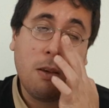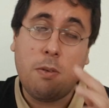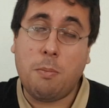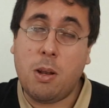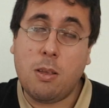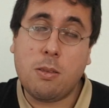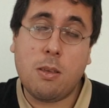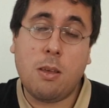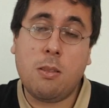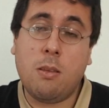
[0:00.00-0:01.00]
families
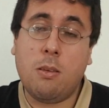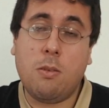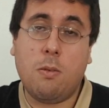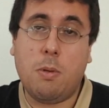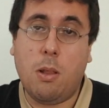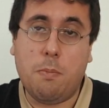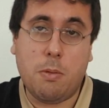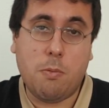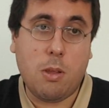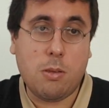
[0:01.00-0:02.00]
and your beloved
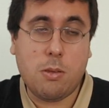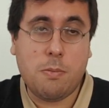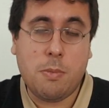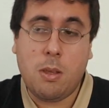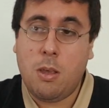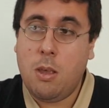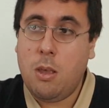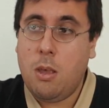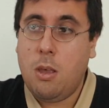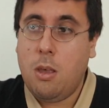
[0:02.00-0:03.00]

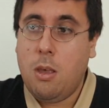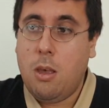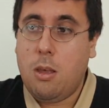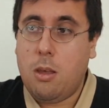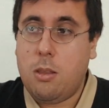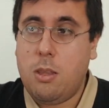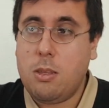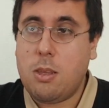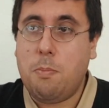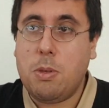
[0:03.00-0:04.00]
ones.
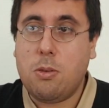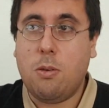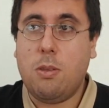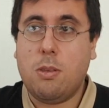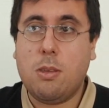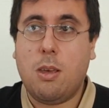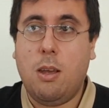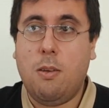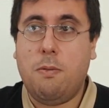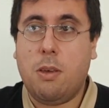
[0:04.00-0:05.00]
This episode is
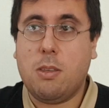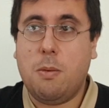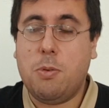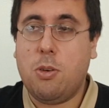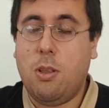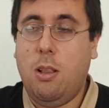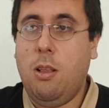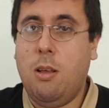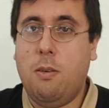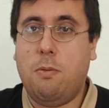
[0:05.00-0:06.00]
kind of exceptional.
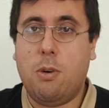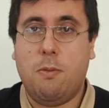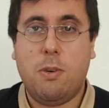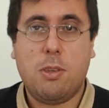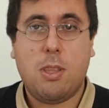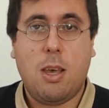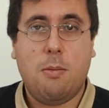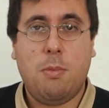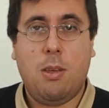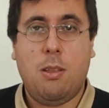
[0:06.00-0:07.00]
For the first
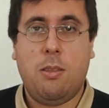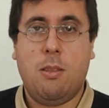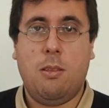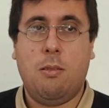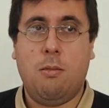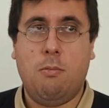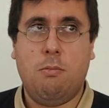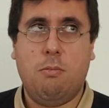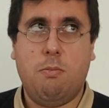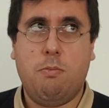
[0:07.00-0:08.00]
time in
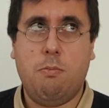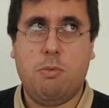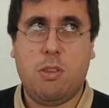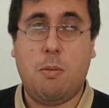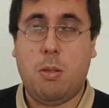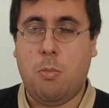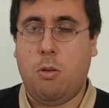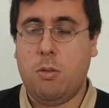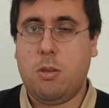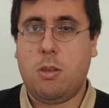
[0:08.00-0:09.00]
7
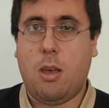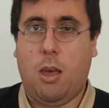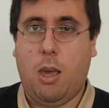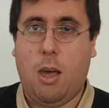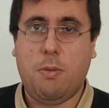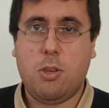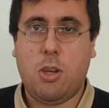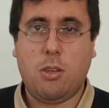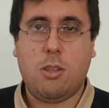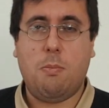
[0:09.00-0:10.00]
months I have changed the